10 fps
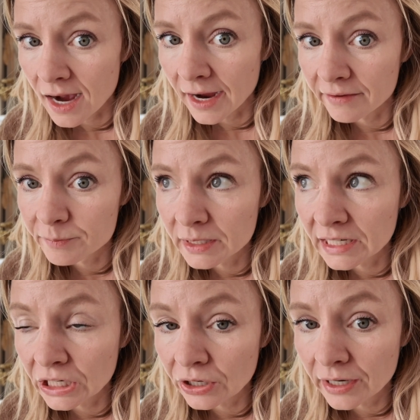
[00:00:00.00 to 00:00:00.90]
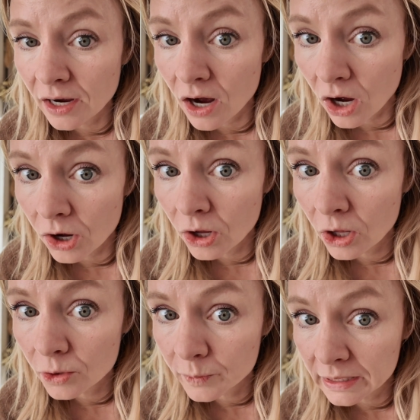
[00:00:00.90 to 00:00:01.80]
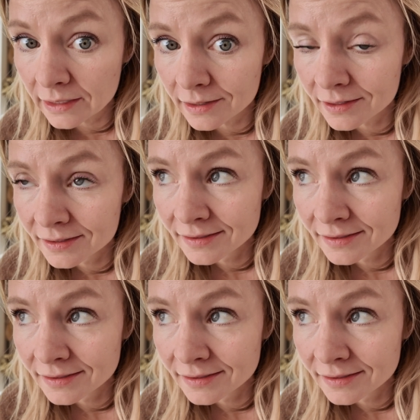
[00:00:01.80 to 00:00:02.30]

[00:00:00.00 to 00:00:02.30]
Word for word: I've been hearing all week